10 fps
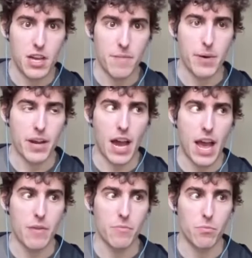But
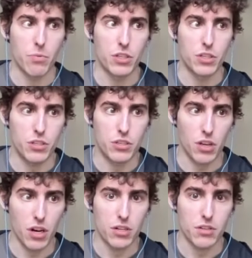I want
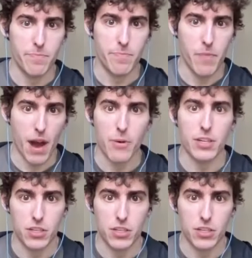to